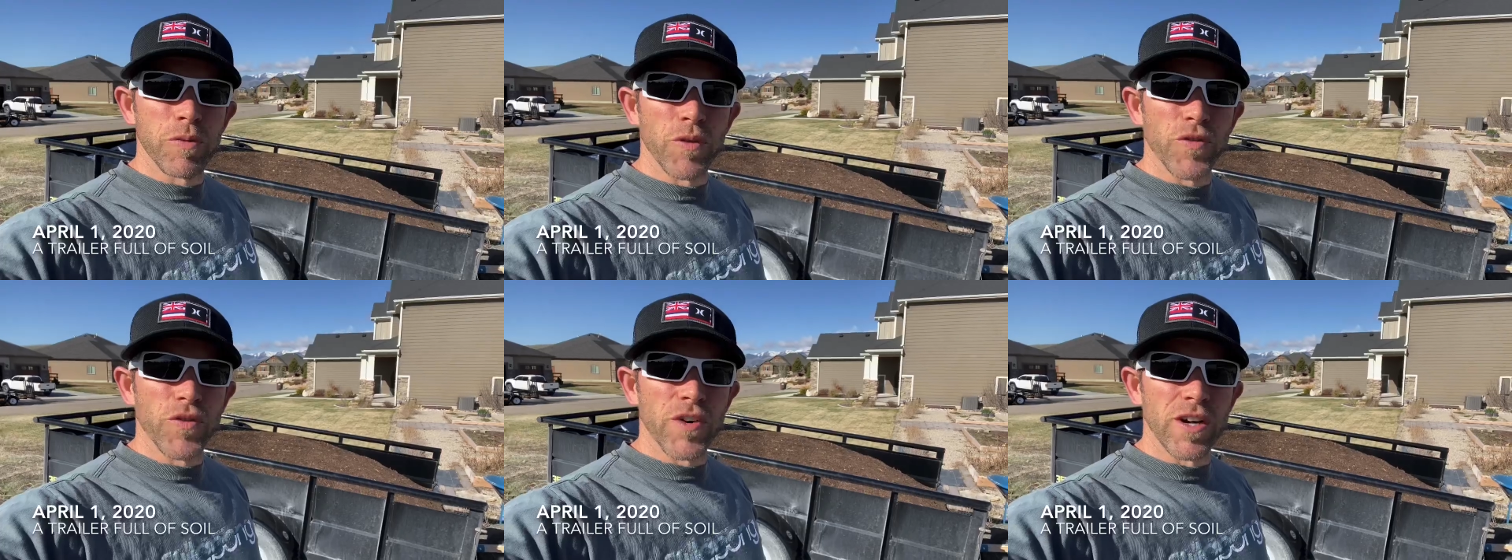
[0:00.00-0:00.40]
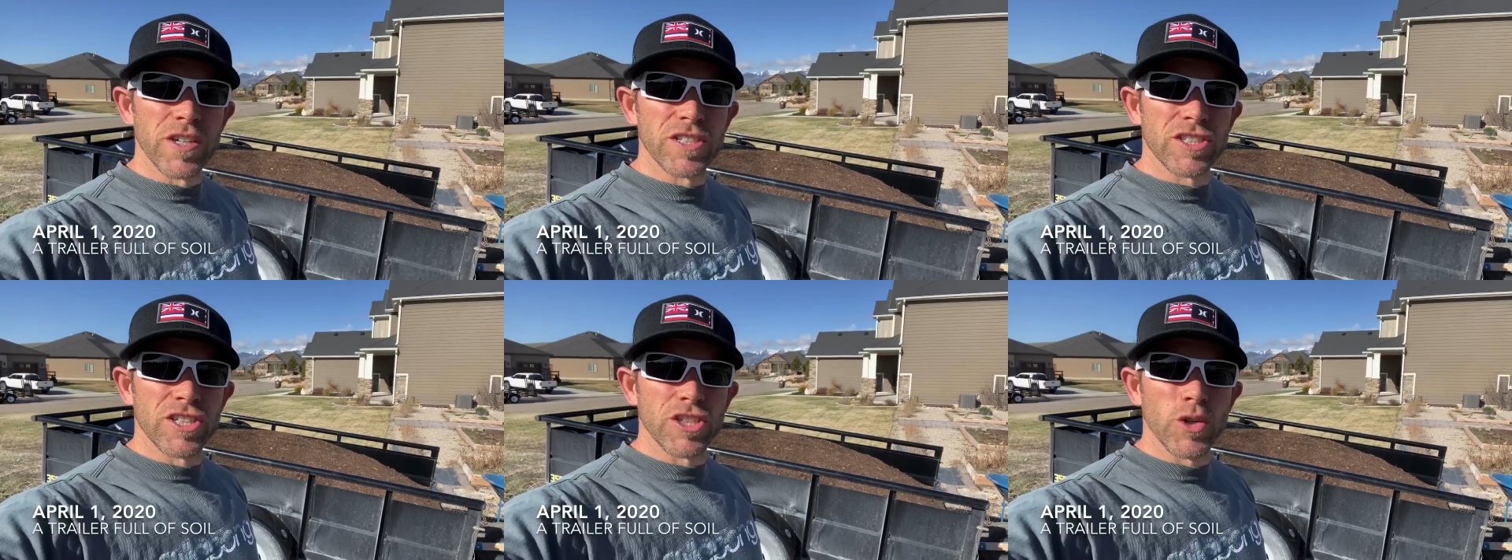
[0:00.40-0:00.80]

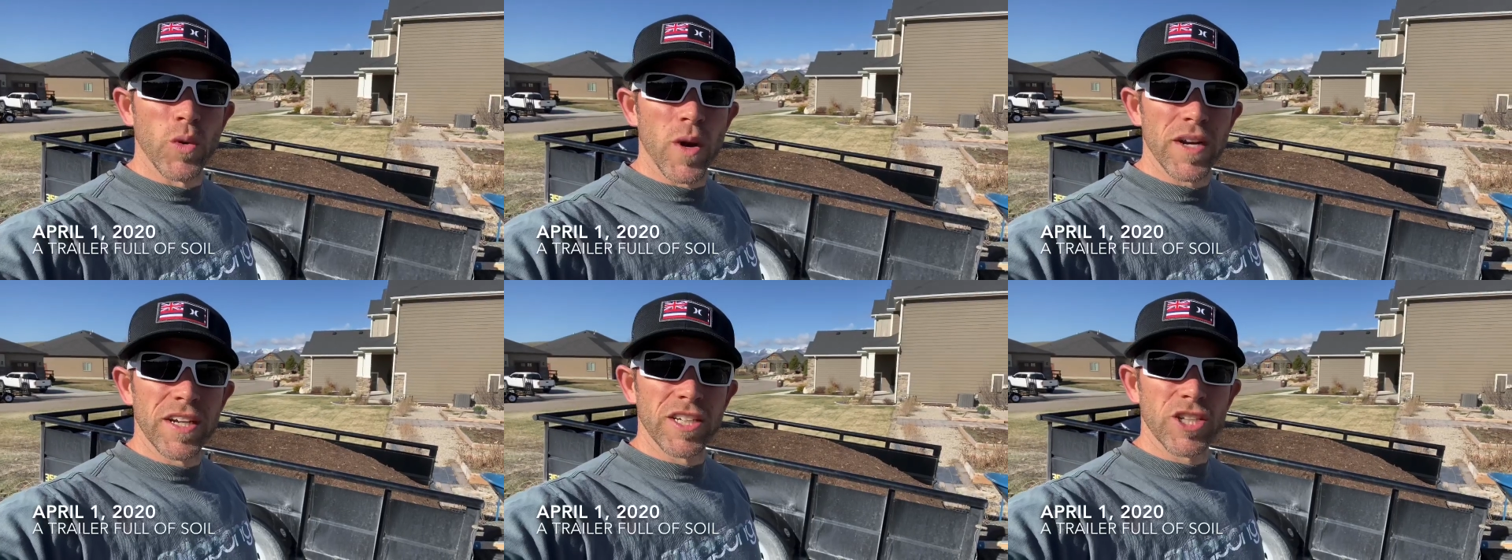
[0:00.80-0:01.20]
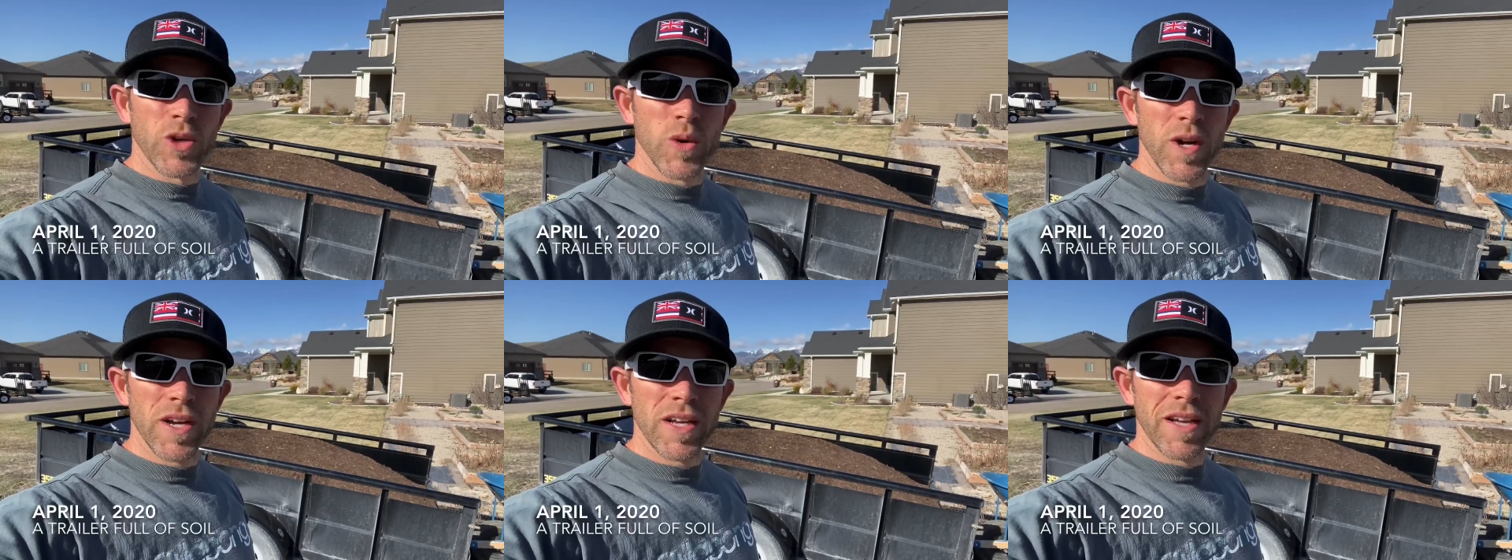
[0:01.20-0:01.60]
1st,
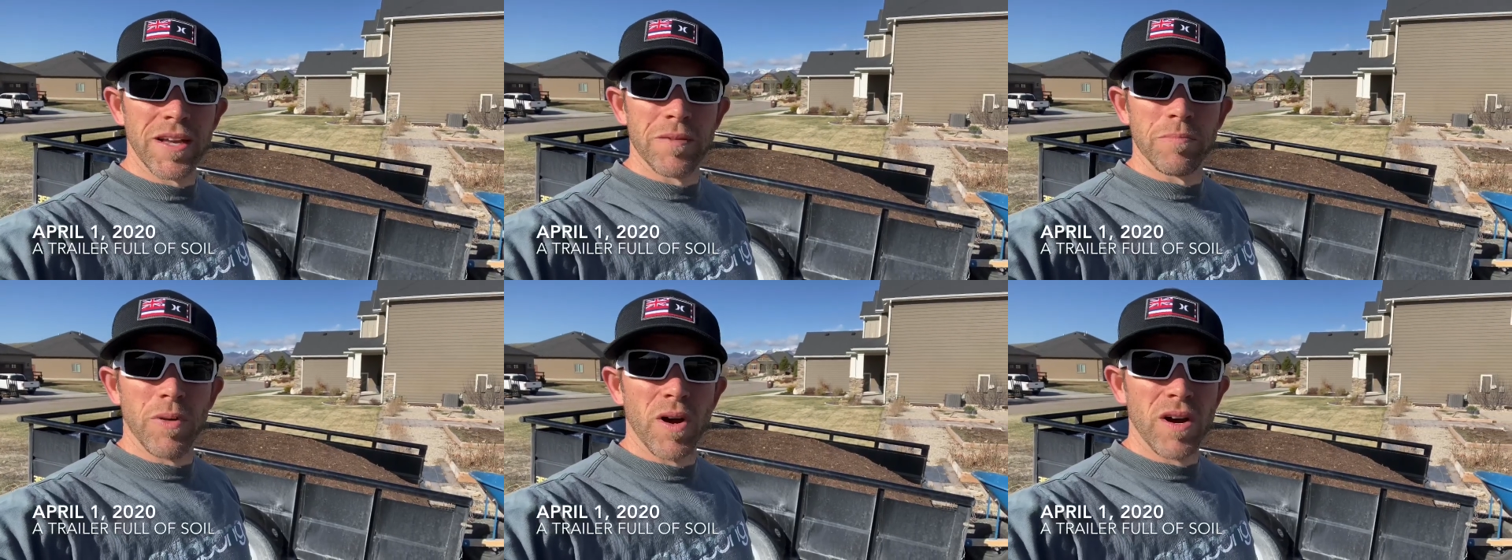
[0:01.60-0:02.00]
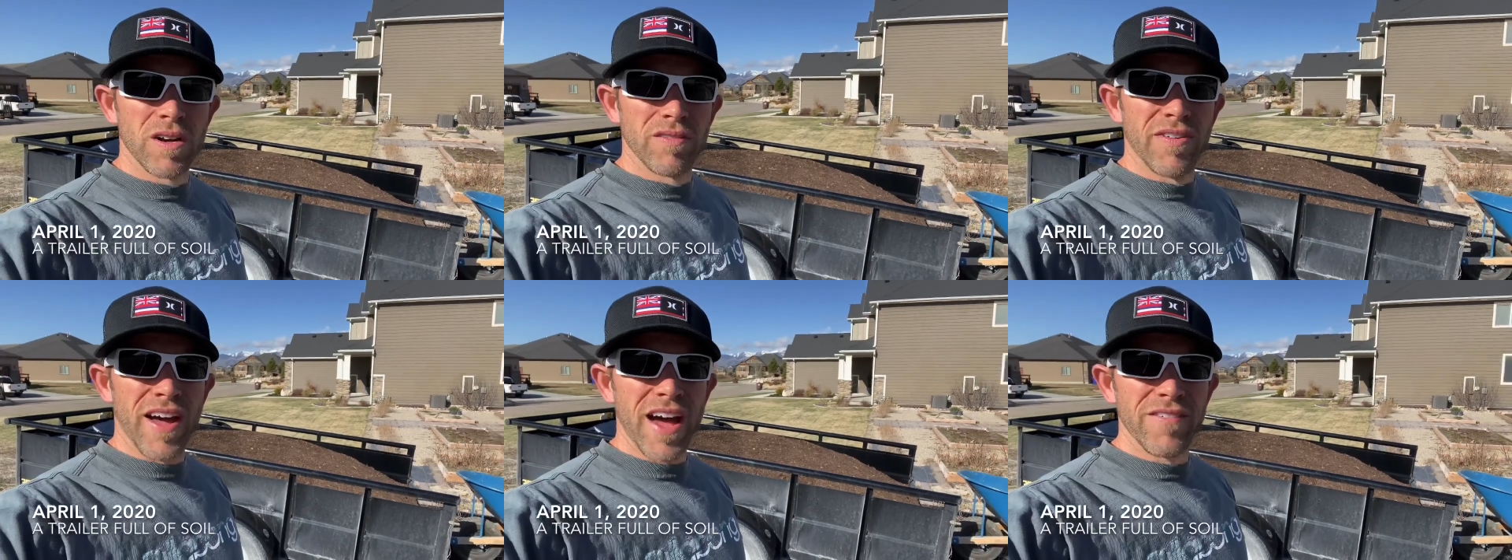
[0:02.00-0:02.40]
2020, and part
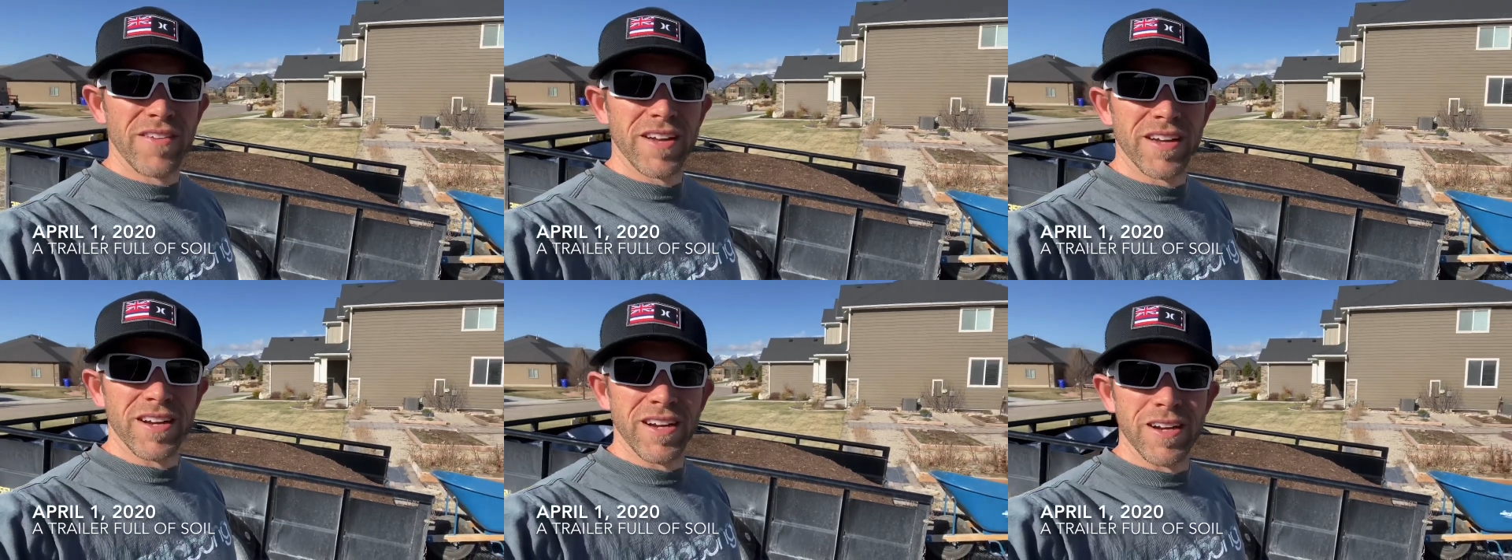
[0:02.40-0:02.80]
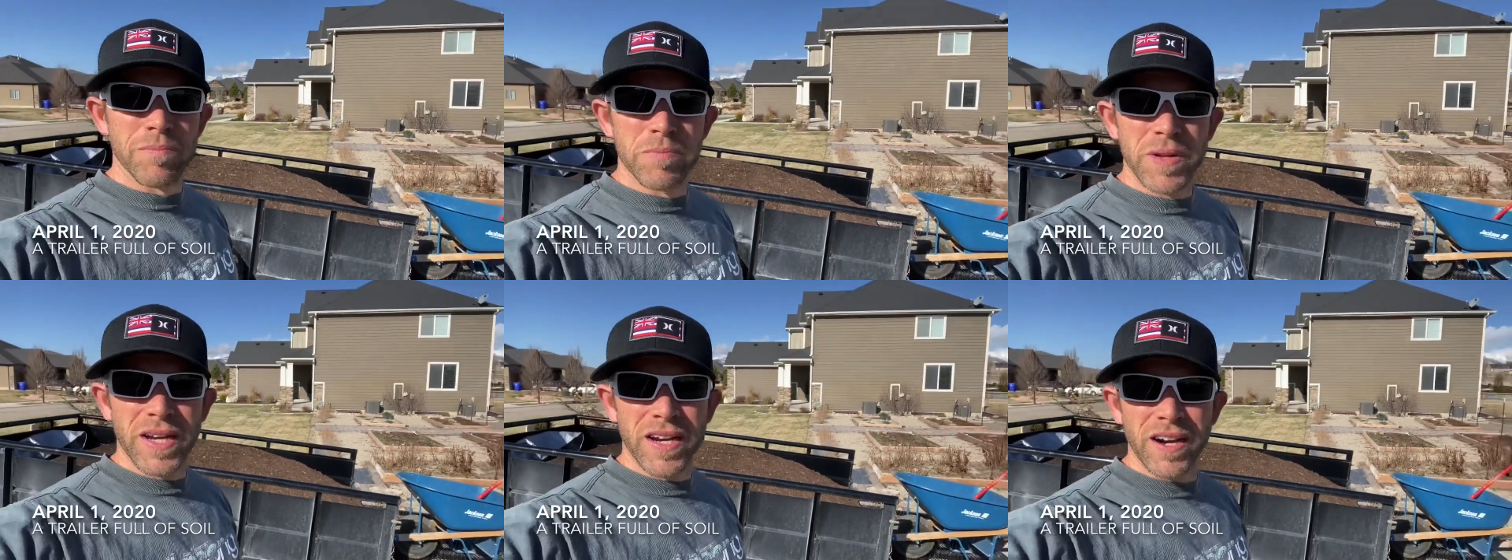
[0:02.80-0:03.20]
of having a
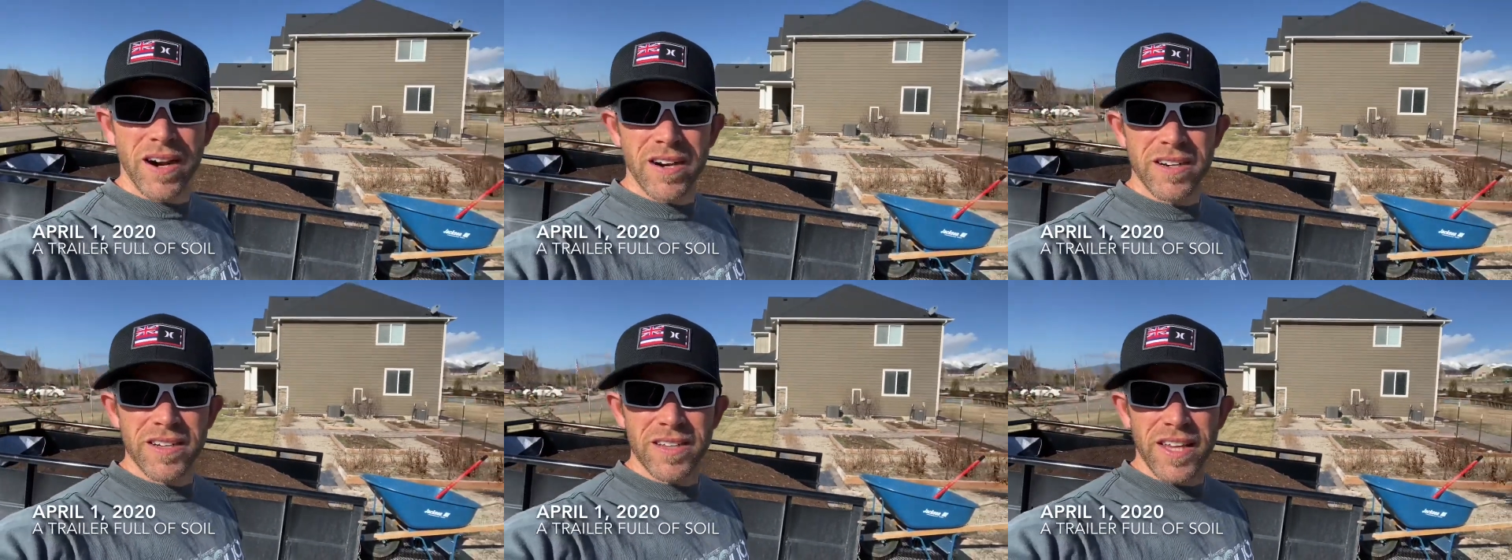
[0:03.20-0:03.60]
big garden,